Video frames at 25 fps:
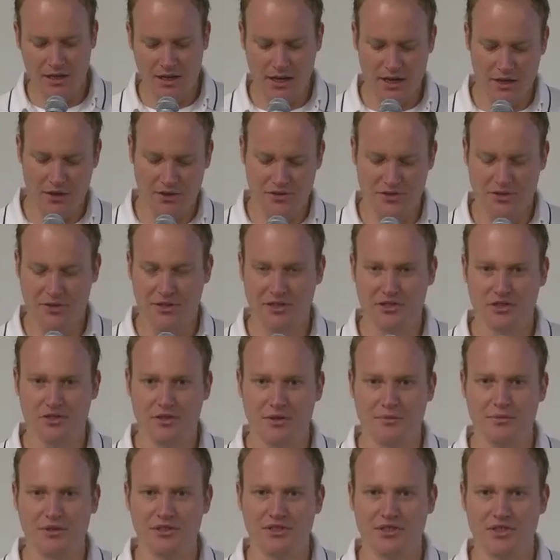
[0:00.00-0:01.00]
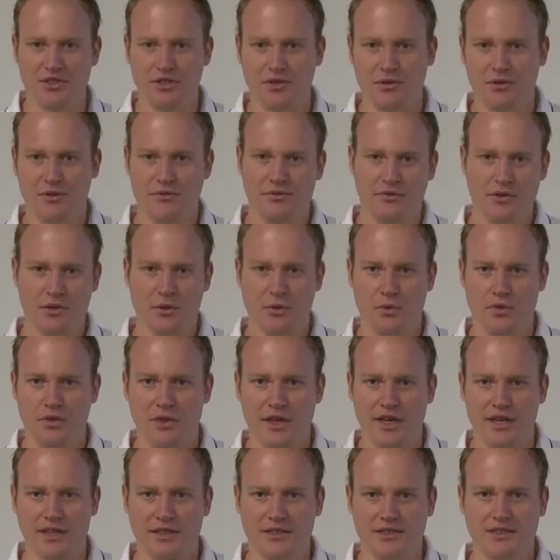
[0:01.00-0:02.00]
I also contribute to a few
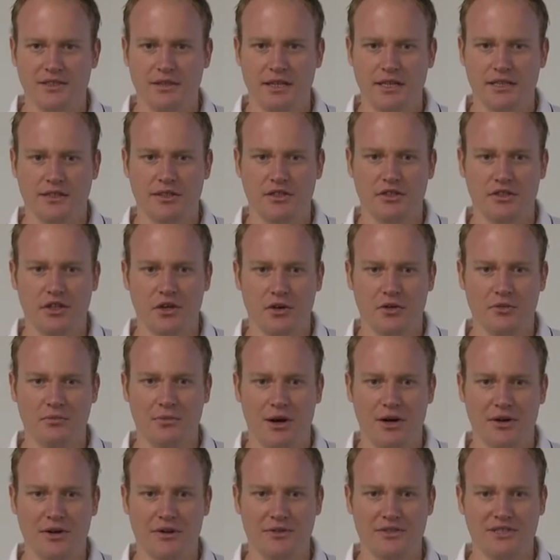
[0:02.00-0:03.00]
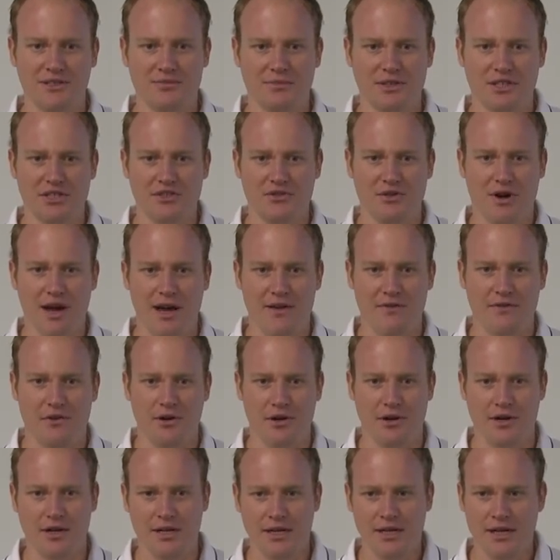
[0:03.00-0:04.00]
things like the Node MongoDB
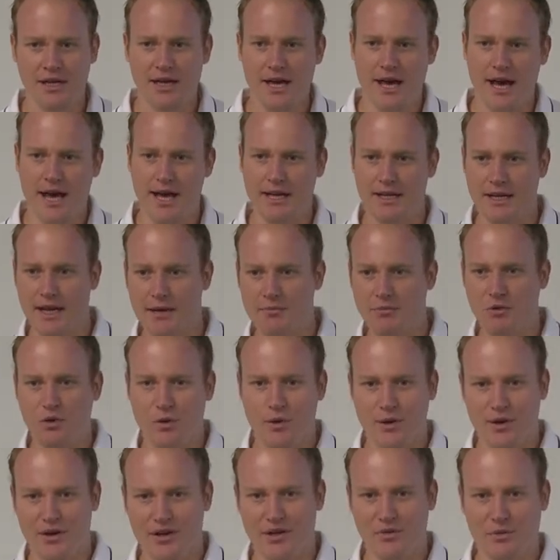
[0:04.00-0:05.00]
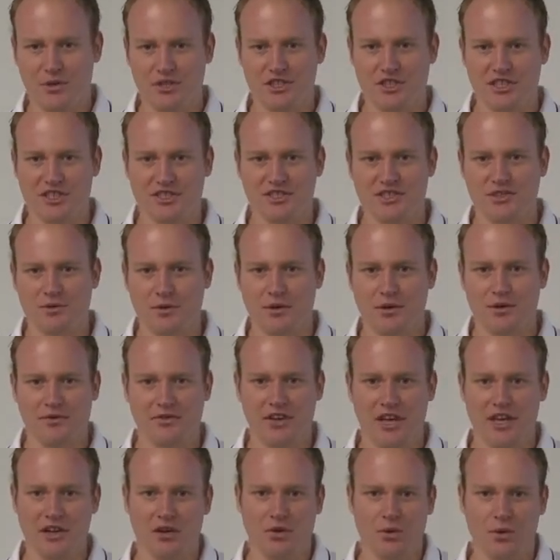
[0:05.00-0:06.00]
driver and mQuery, which is sort of
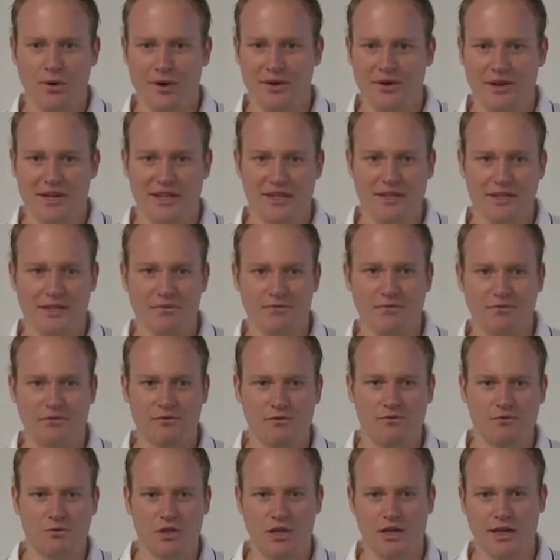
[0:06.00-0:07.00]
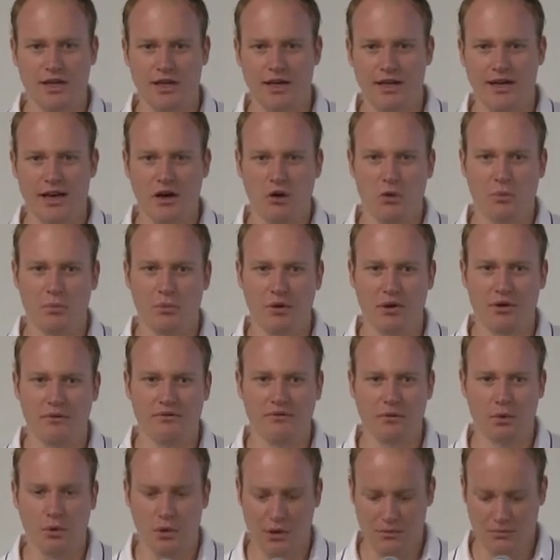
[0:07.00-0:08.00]
a query helper
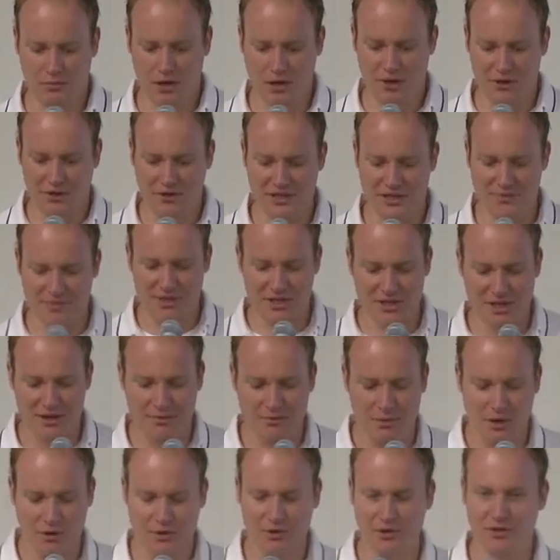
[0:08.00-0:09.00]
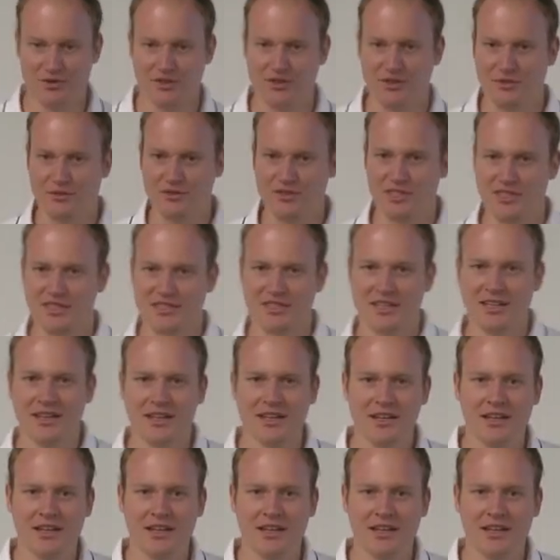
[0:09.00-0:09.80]
for MongoDB that Mongoose uses.